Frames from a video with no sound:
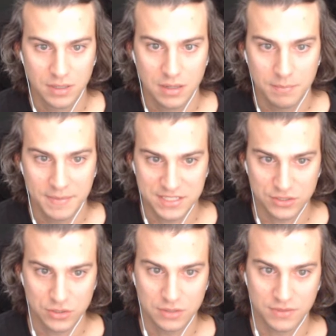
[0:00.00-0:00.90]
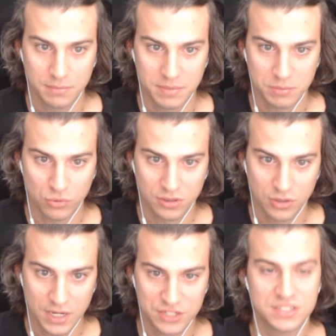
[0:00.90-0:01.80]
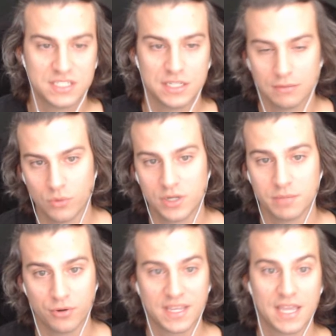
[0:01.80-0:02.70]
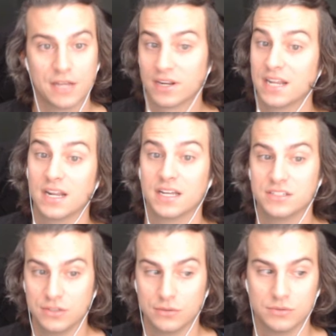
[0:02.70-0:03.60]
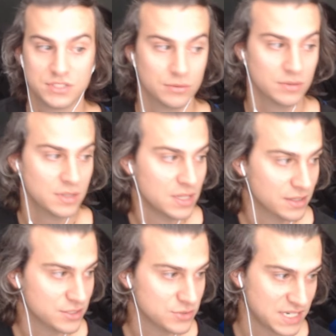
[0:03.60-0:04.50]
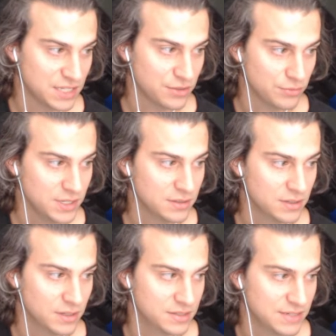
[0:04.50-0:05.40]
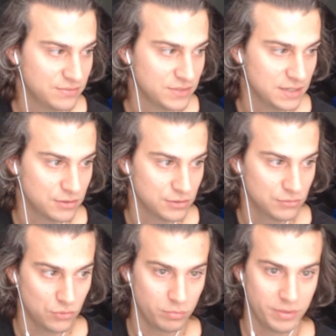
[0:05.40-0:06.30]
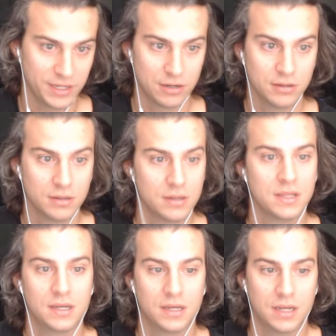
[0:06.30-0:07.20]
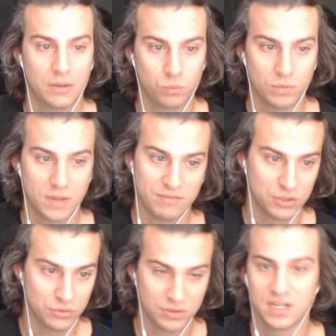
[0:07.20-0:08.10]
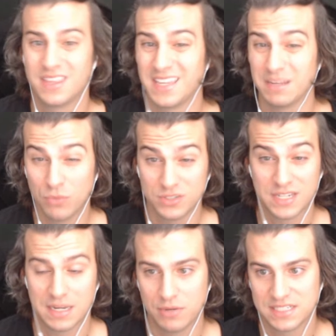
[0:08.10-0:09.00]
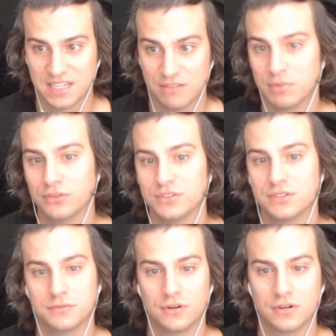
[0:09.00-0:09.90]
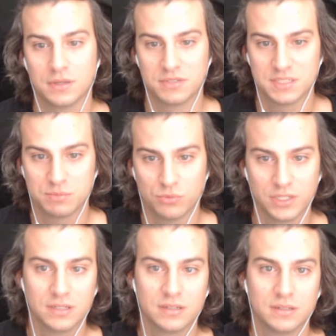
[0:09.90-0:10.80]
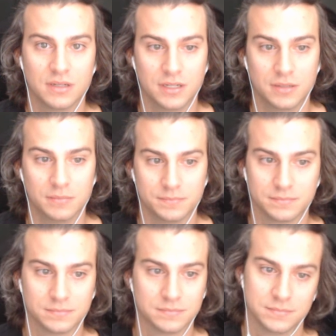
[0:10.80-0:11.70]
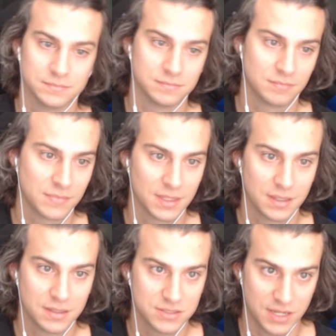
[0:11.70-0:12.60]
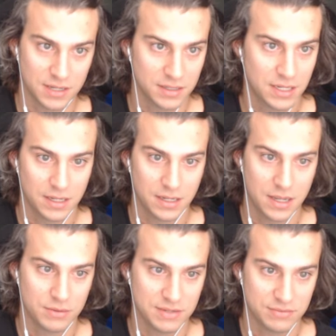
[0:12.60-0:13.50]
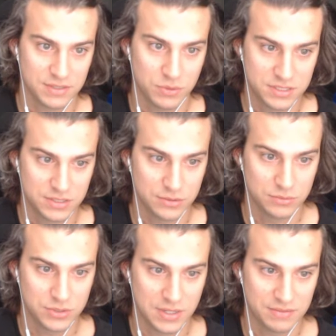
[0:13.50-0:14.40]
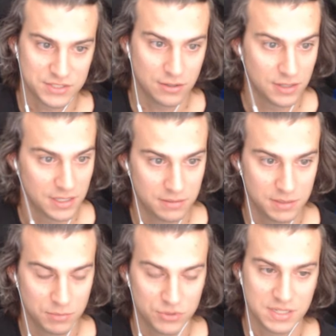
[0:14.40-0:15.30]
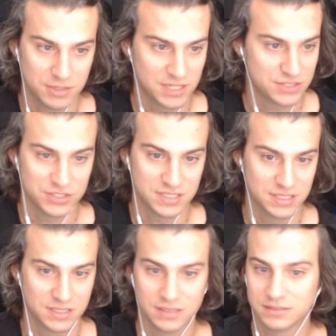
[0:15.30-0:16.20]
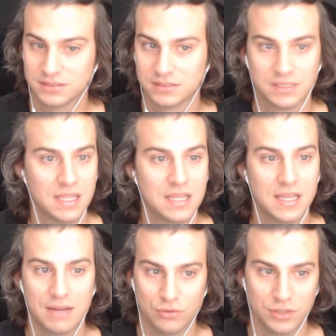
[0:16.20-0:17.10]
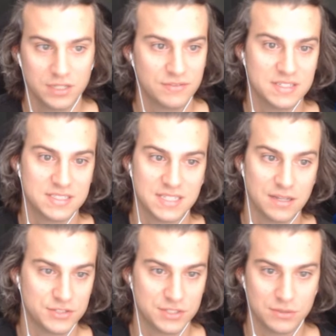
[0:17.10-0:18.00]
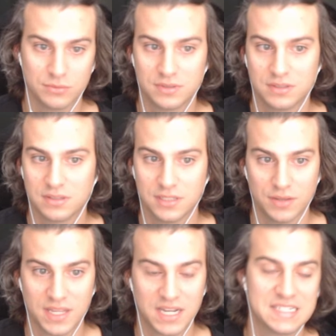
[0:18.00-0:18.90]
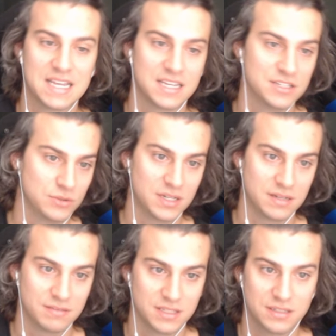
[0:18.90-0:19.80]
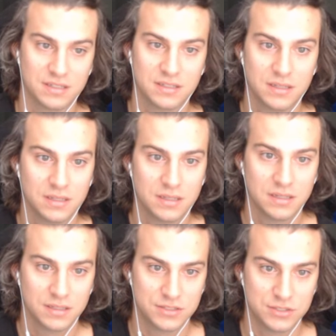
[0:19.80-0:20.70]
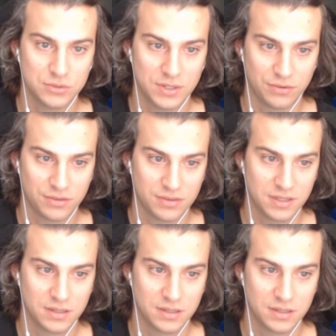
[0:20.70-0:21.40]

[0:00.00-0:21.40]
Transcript: makes it so you have a bit more agency over what your opponent can or cannot do. So this one's getting a 3. Definitely a good role player. I've included it, I think, in most Amber decks I've built so far up to this point. So yeah, I would definitely want to have this card in most Amber decks just to have early defense, and also they could attack into a lot of the 2 health